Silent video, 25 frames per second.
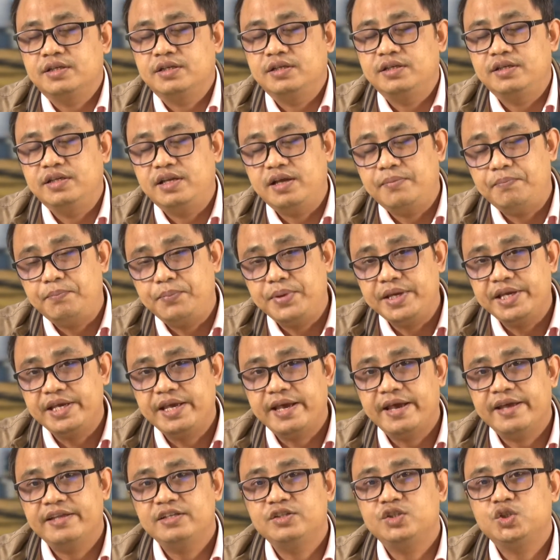they
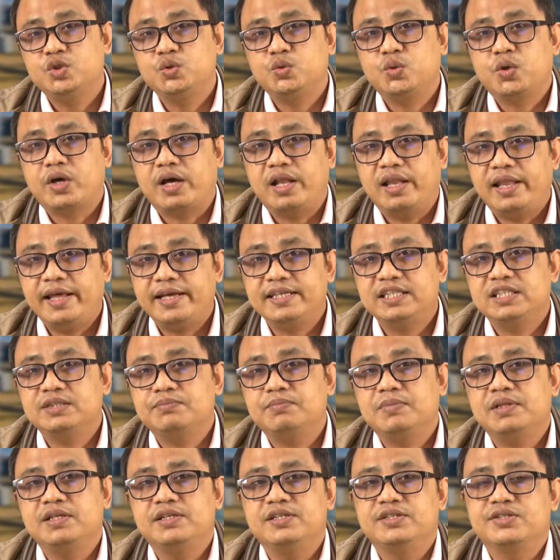began to
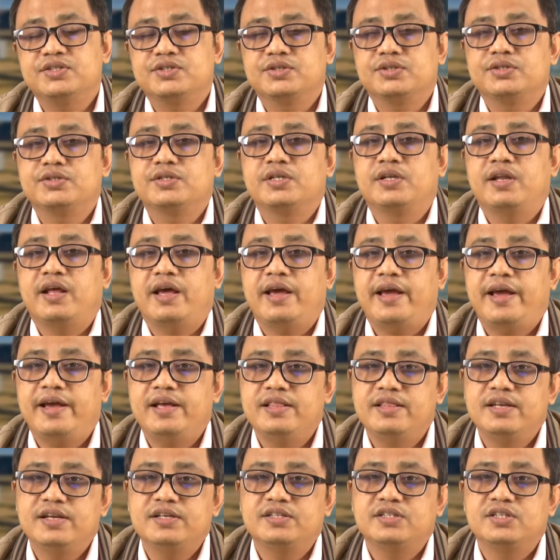collectively research and
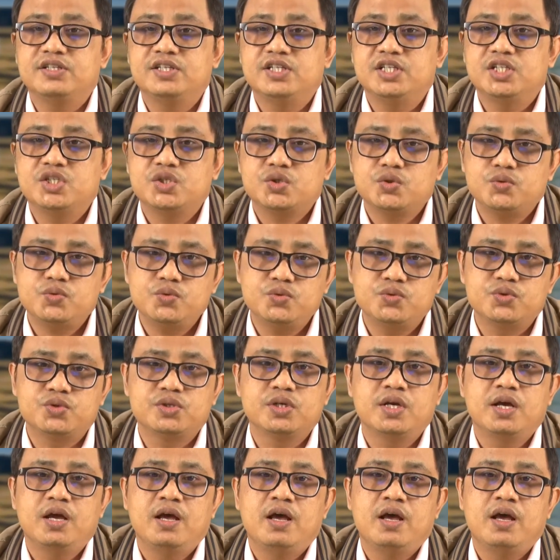address issues